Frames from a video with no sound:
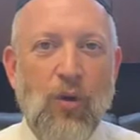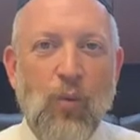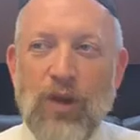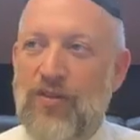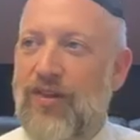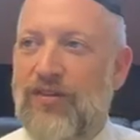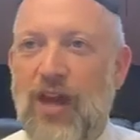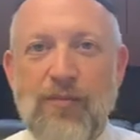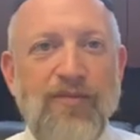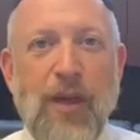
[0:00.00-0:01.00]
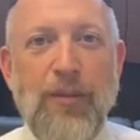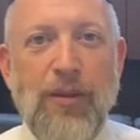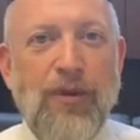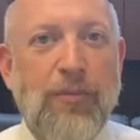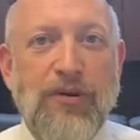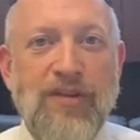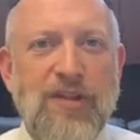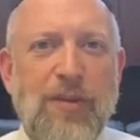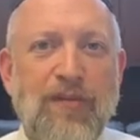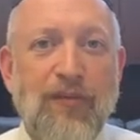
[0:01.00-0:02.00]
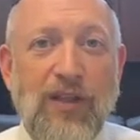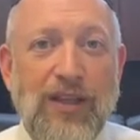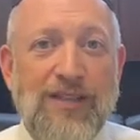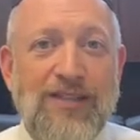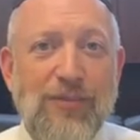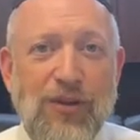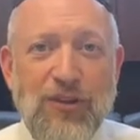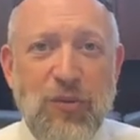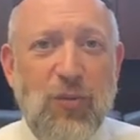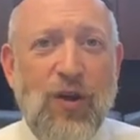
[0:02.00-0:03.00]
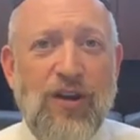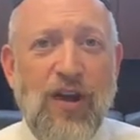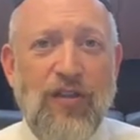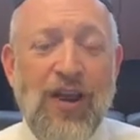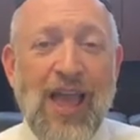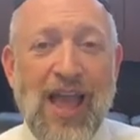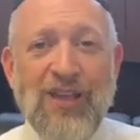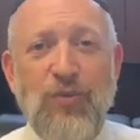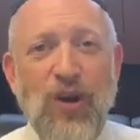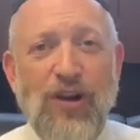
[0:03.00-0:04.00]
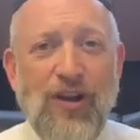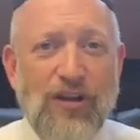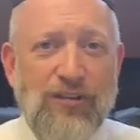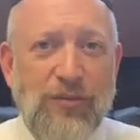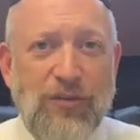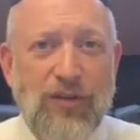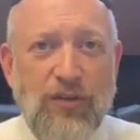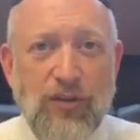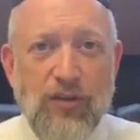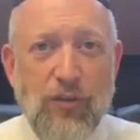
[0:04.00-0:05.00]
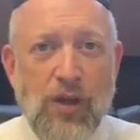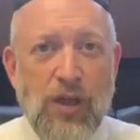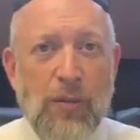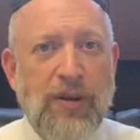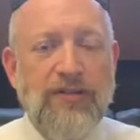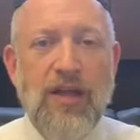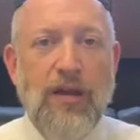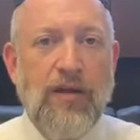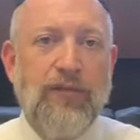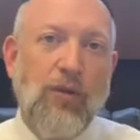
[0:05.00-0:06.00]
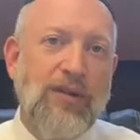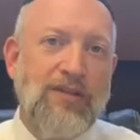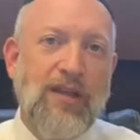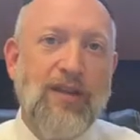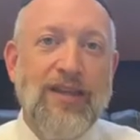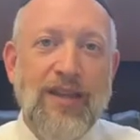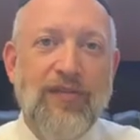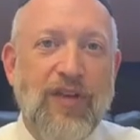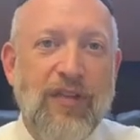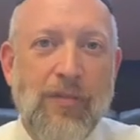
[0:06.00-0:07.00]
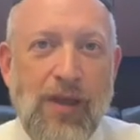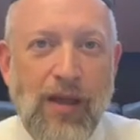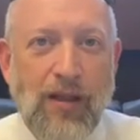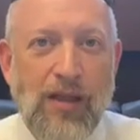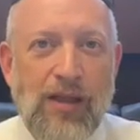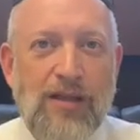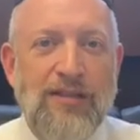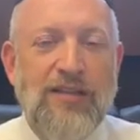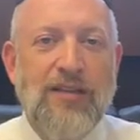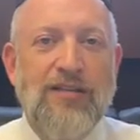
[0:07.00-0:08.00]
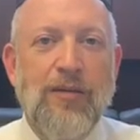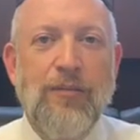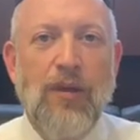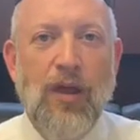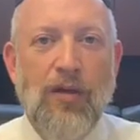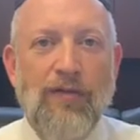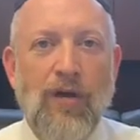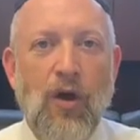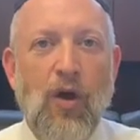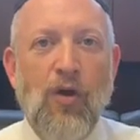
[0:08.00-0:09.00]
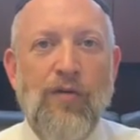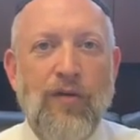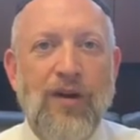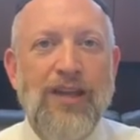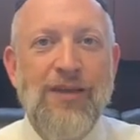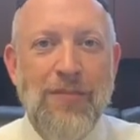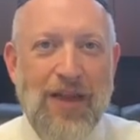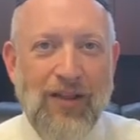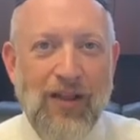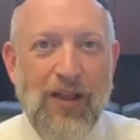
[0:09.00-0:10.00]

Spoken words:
We in this time have not been able to participate fully in simchas with one another as we are accustomed to do. But it's not enough to only send a gift in the mail. Send some love over email.